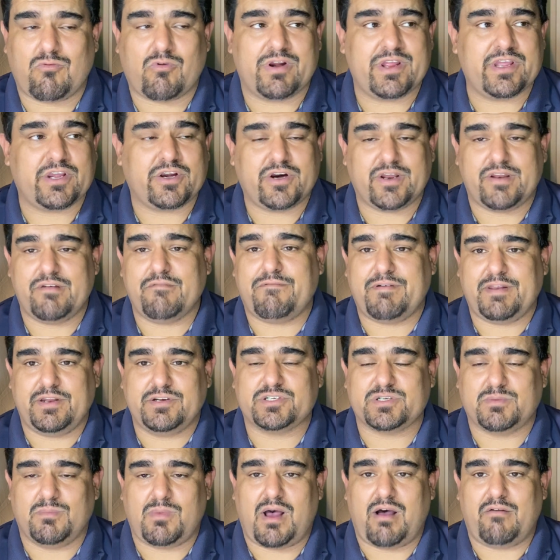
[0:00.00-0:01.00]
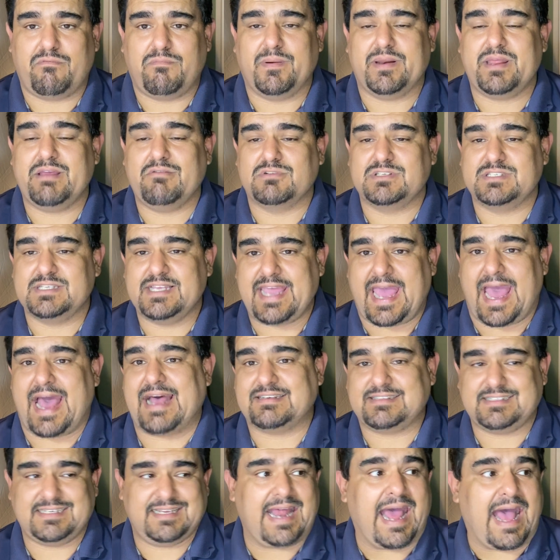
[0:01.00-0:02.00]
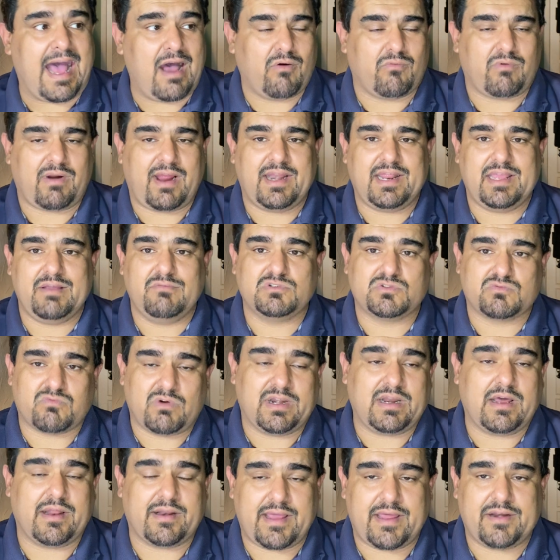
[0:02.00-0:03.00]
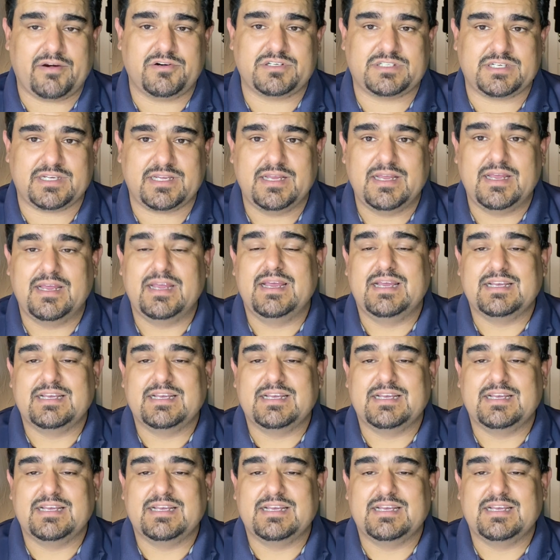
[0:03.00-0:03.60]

where he couldn't finish him off, but he was gassing out, right? He was running out of energy.